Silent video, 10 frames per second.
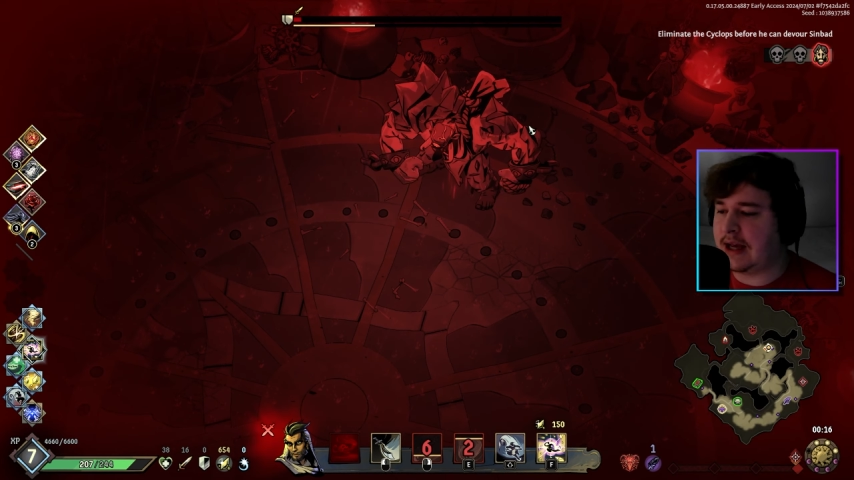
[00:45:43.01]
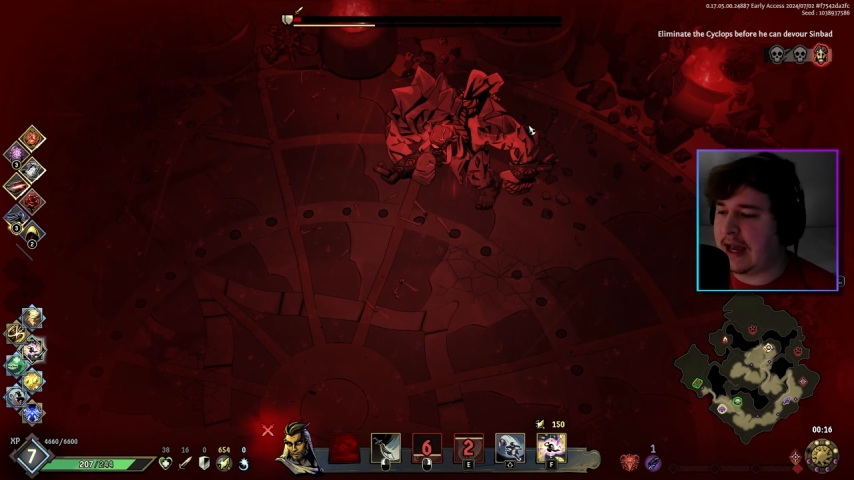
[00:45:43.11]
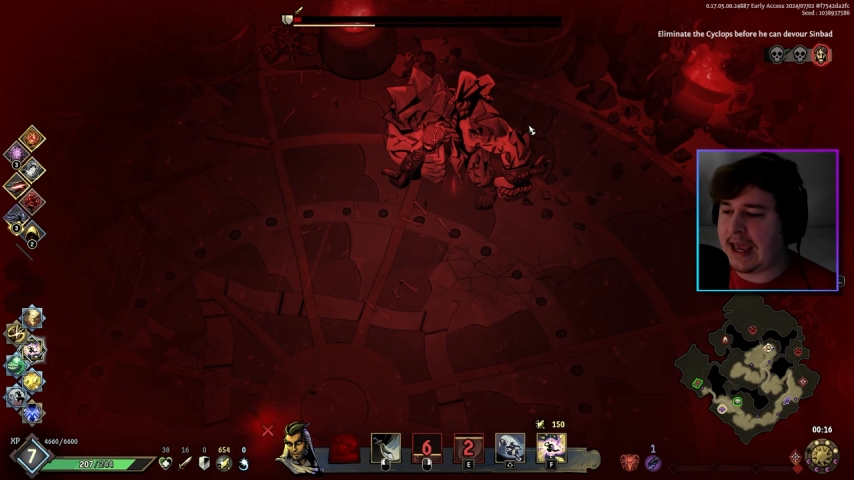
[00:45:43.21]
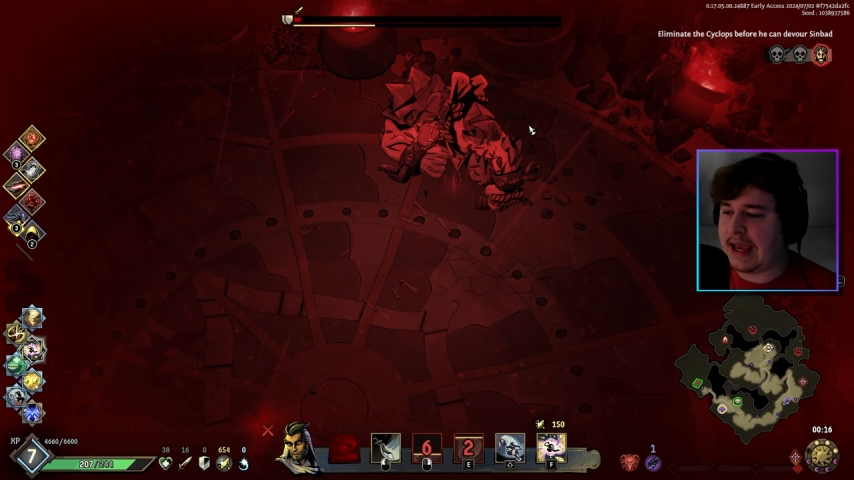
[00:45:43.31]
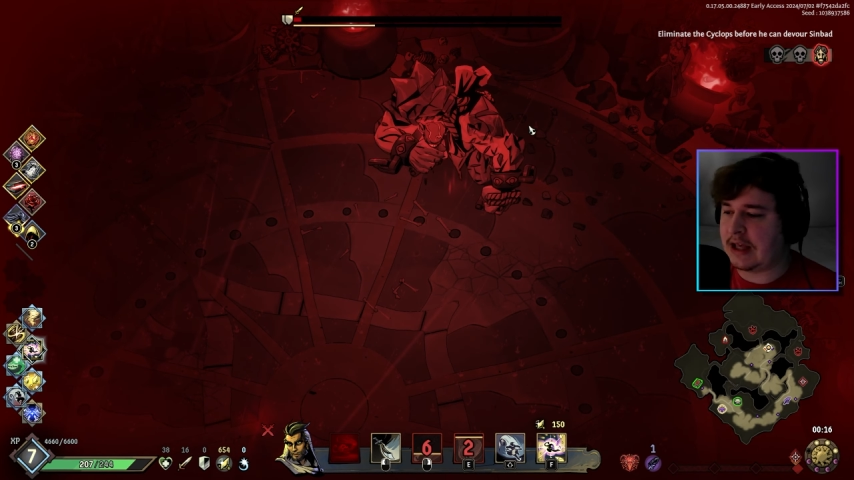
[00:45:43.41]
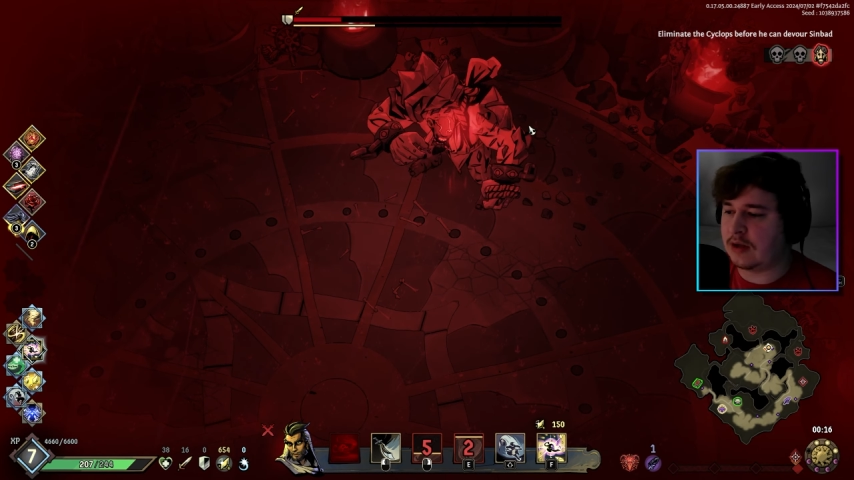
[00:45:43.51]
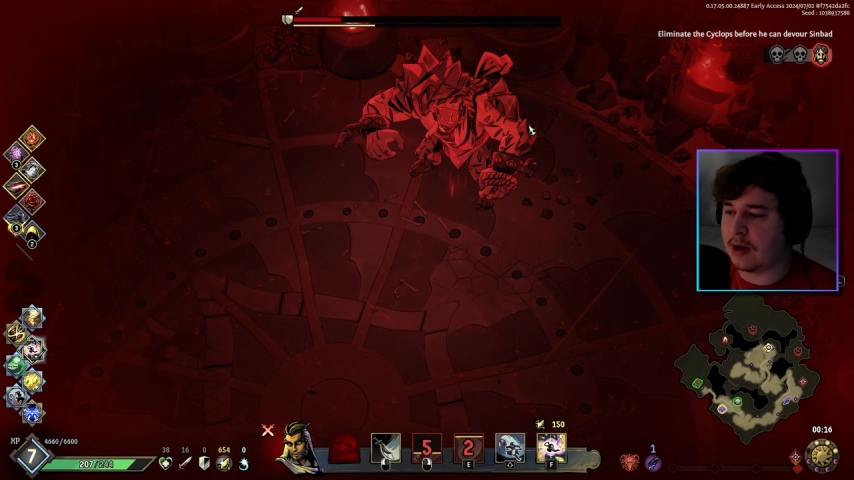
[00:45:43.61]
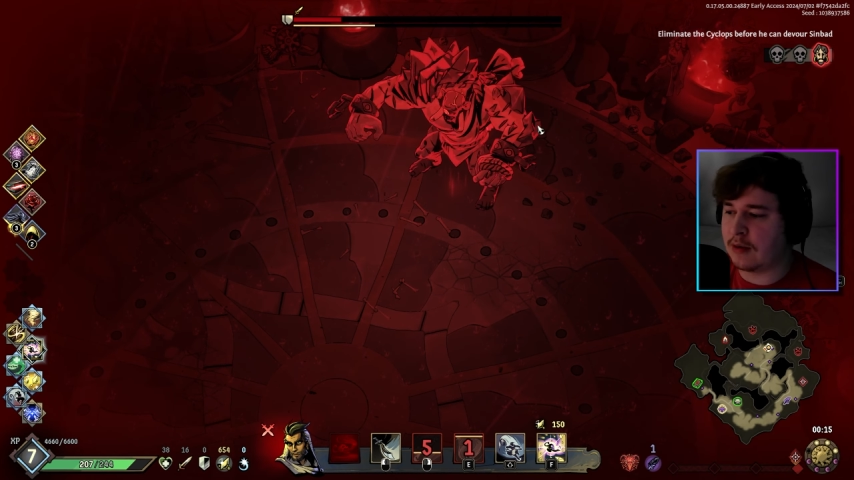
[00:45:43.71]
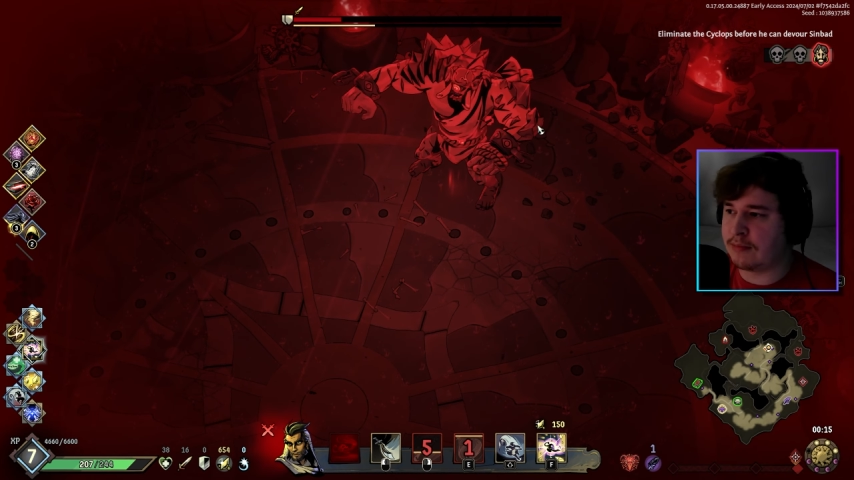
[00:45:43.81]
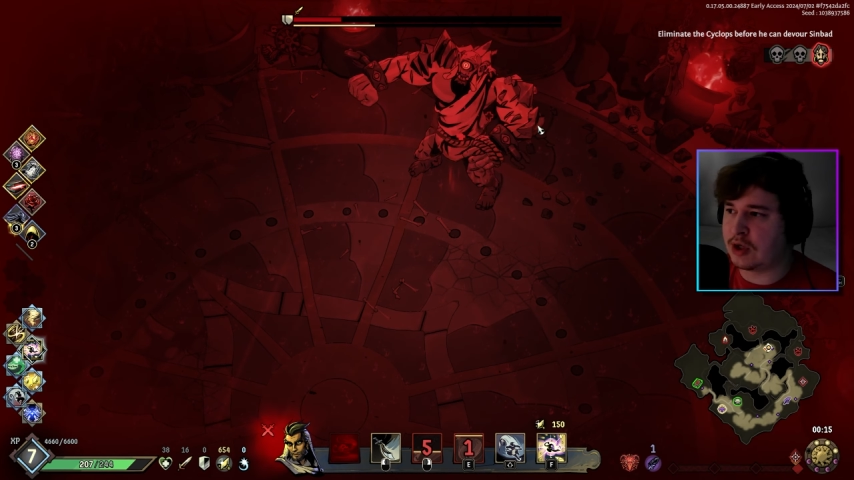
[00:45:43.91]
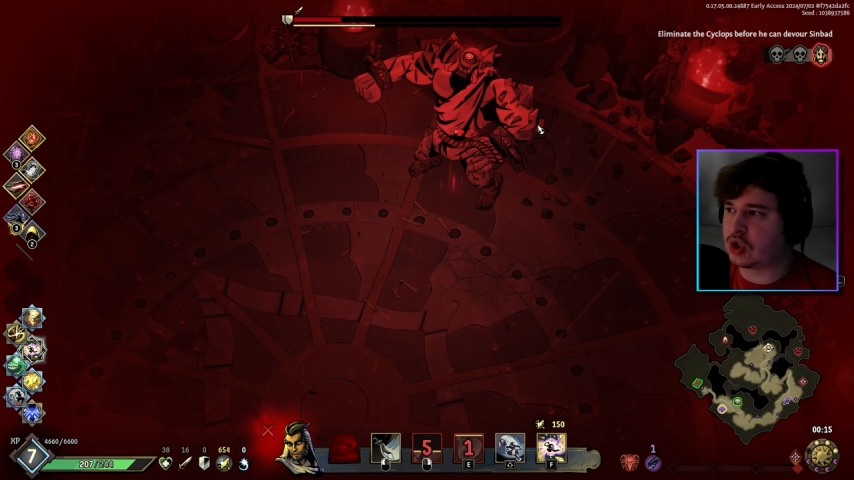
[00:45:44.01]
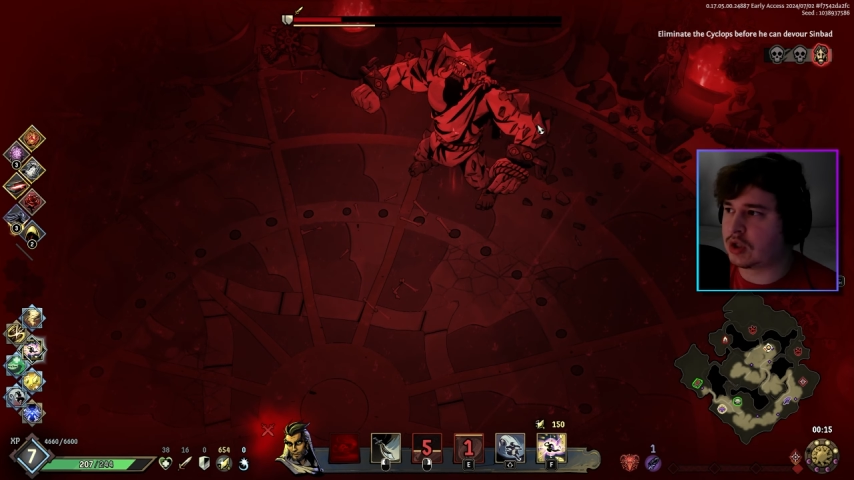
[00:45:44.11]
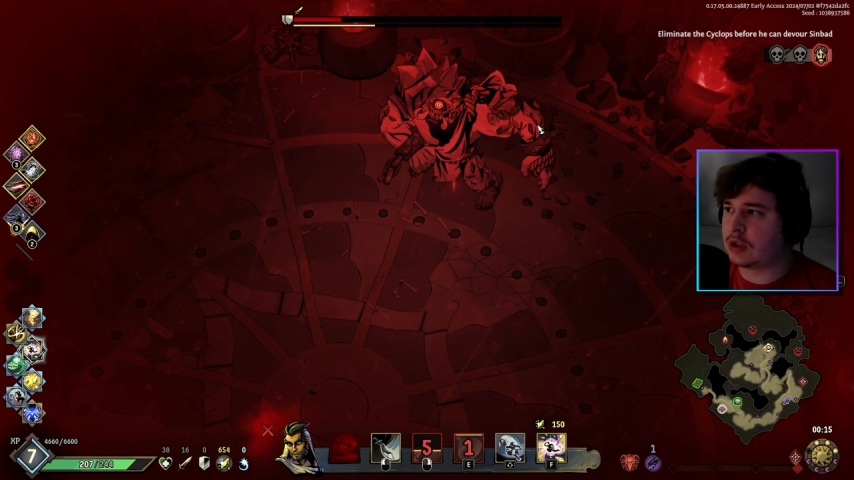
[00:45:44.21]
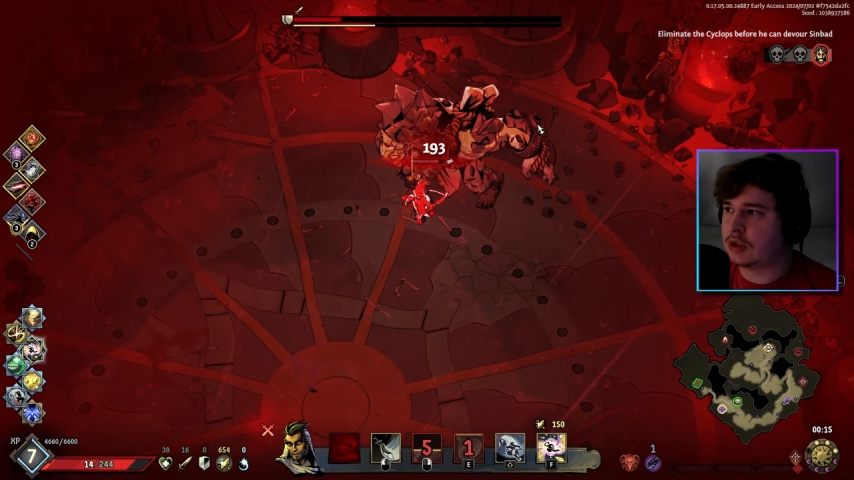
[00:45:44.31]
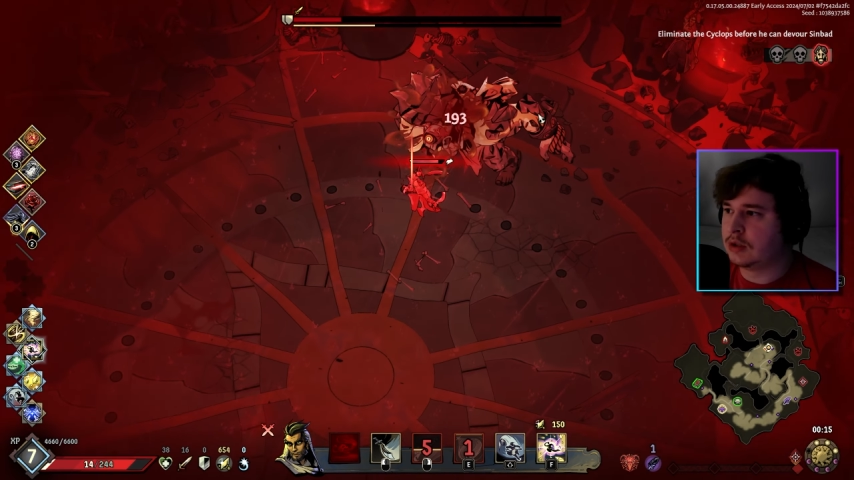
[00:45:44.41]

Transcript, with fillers: I can't kill him now, I'm pretty sure.